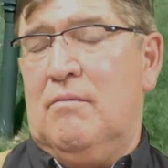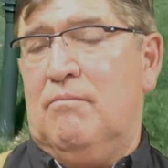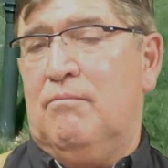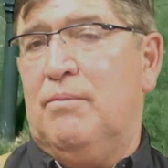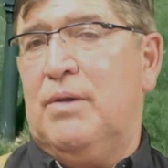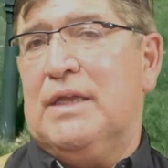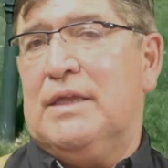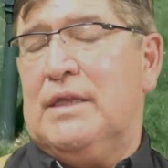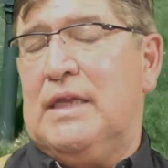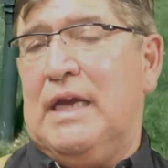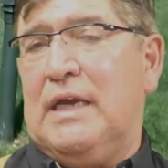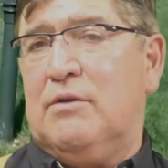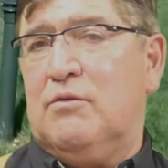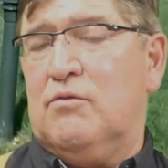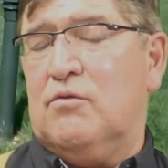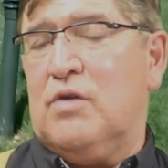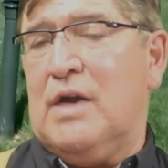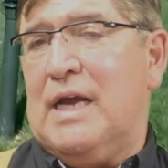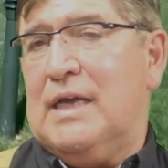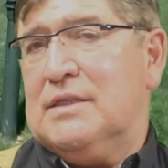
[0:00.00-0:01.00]
but they
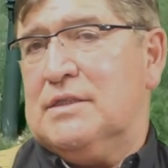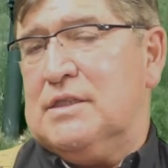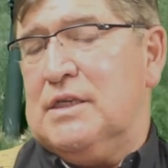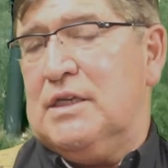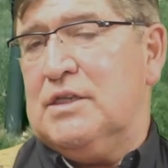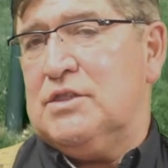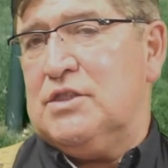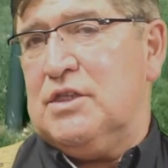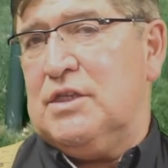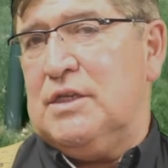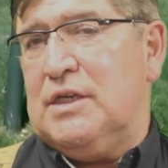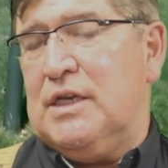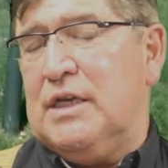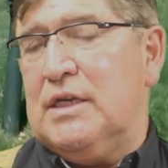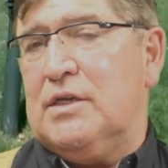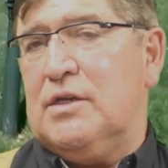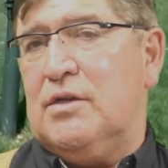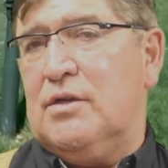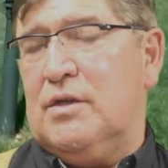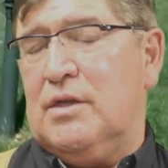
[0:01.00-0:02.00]
transitioned
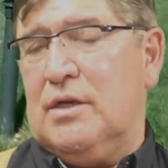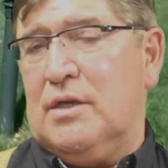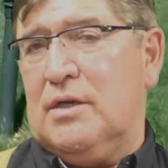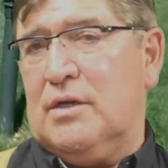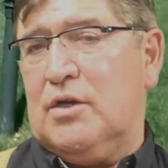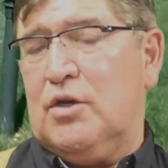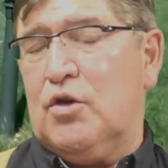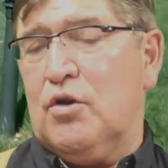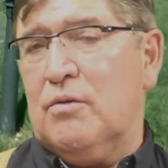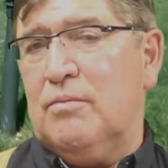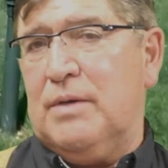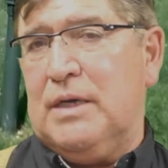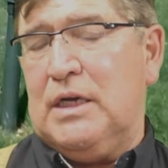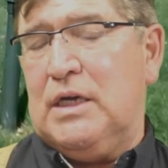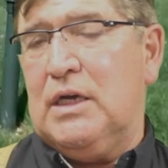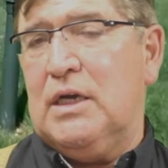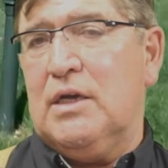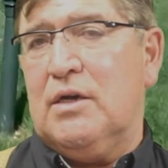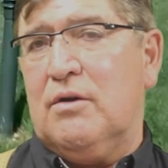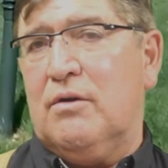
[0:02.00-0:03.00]
into the curb and
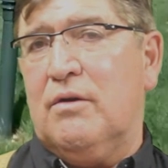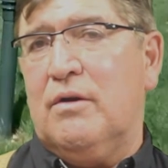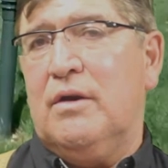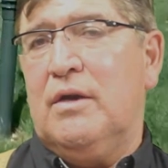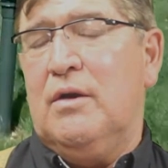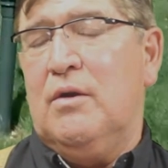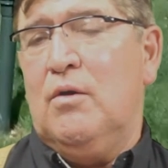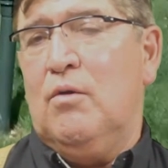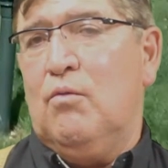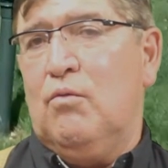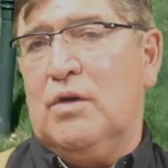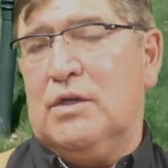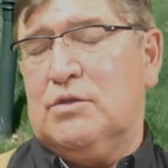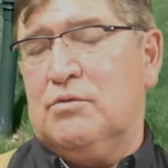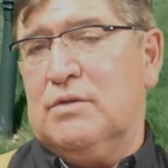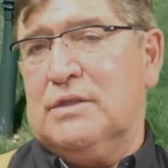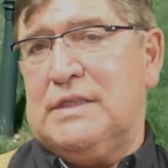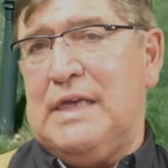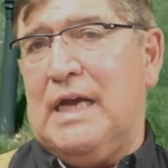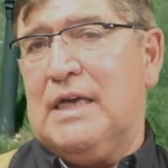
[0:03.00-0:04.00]
gutter, which
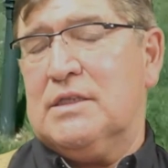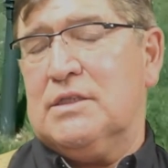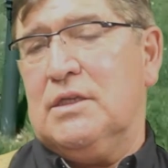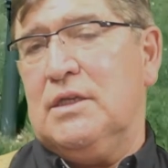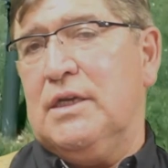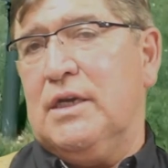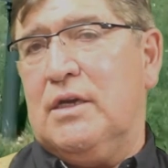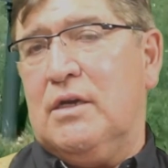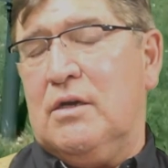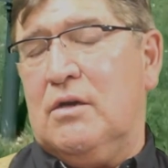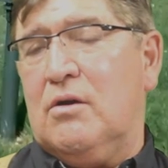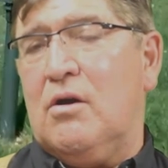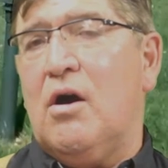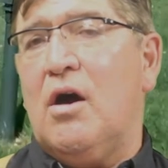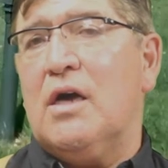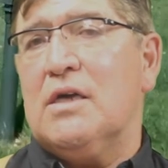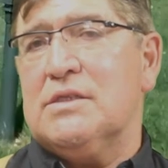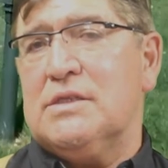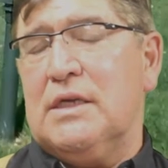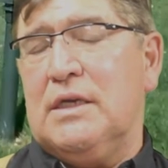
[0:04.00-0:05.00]
was actually
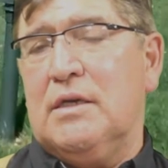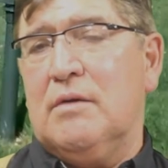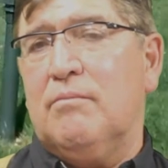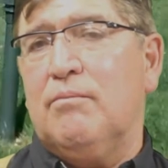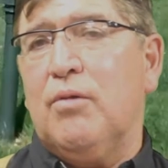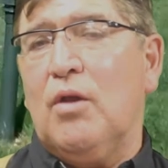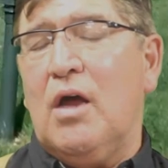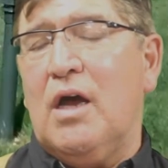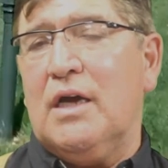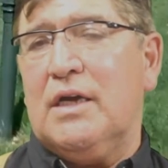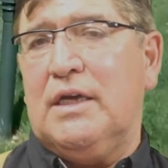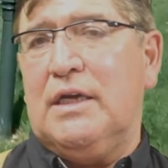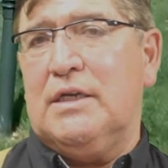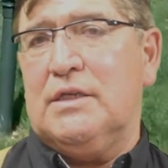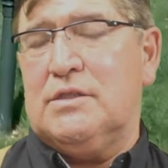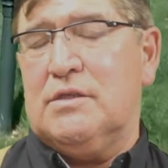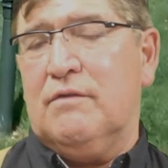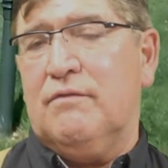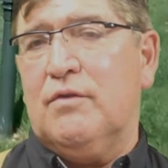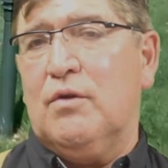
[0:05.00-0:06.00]
causing a
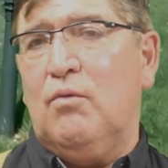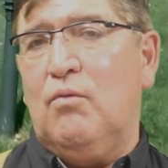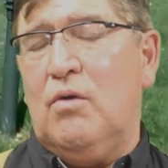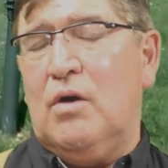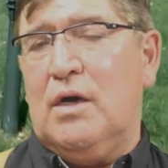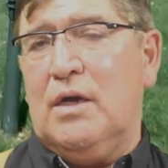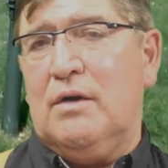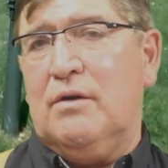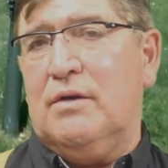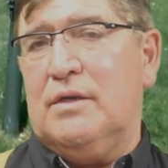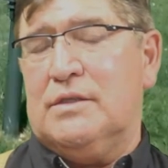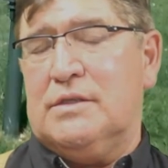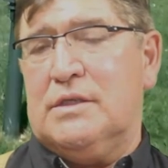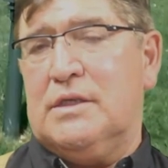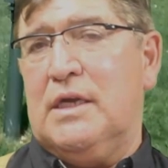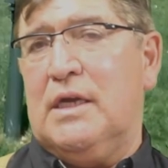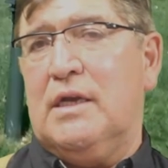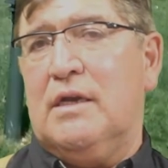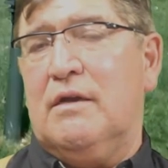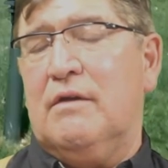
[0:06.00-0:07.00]
blockage of the water
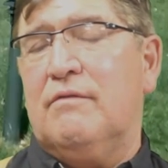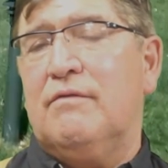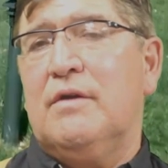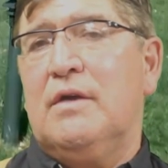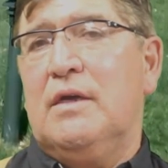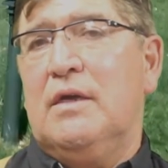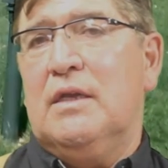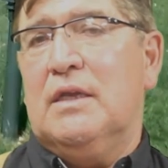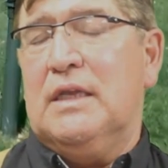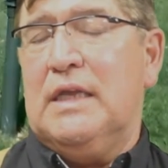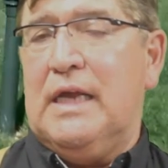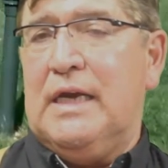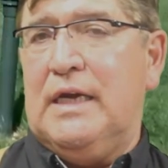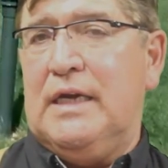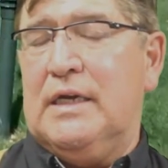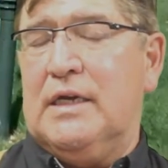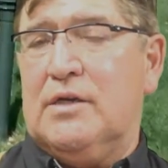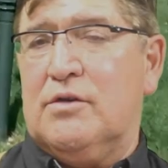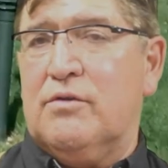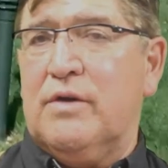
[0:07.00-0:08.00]
instead of
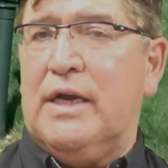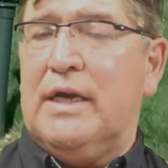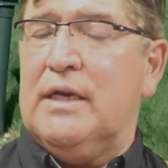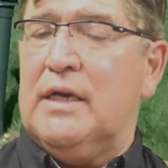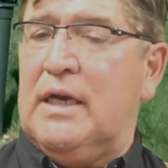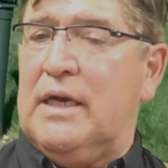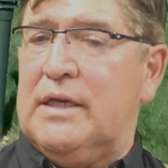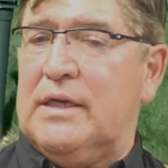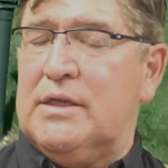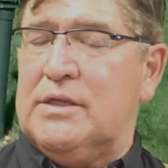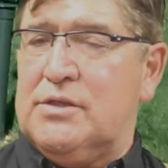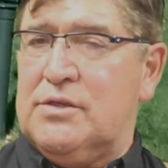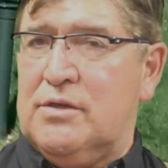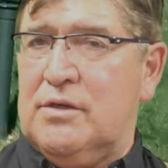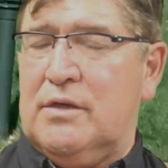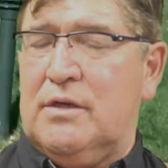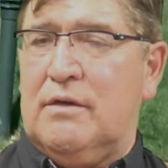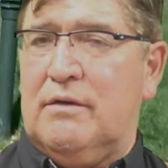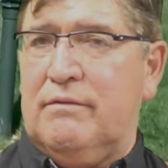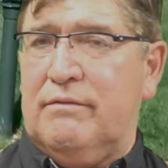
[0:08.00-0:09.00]
letting it drain like it
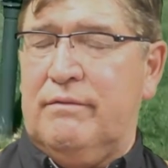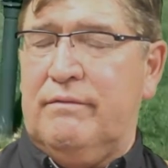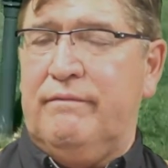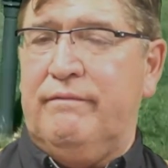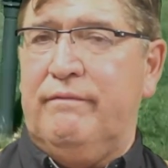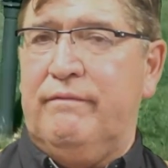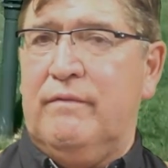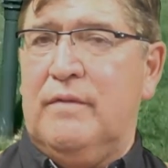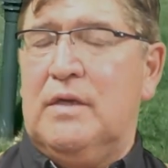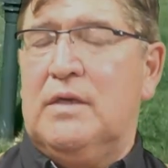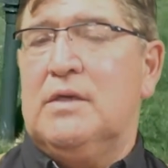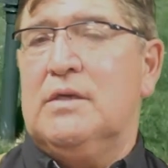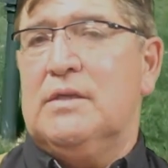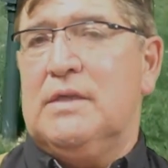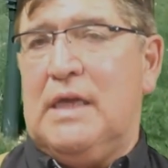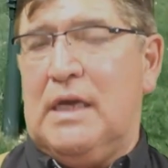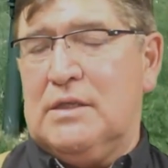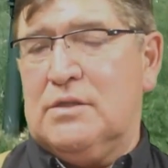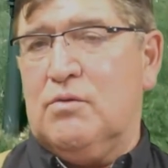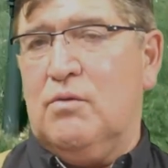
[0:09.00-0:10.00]
should have.
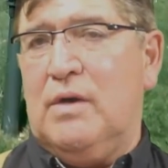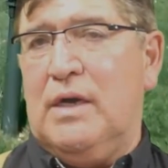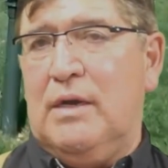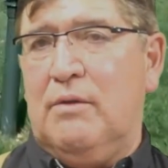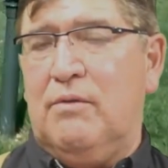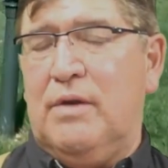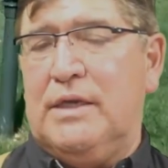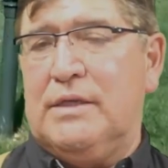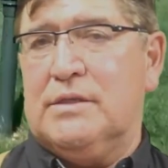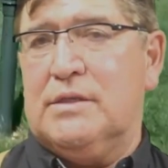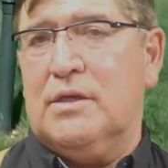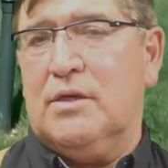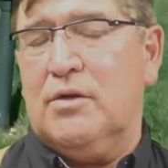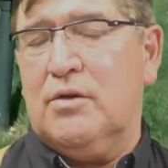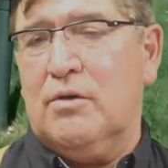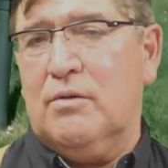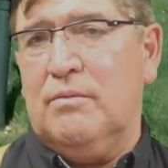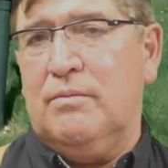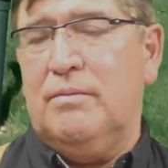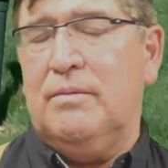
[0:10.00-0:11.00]
That's why I raised the
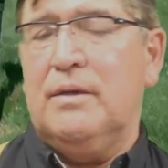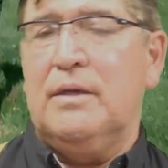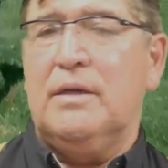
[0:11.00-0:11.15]
curb.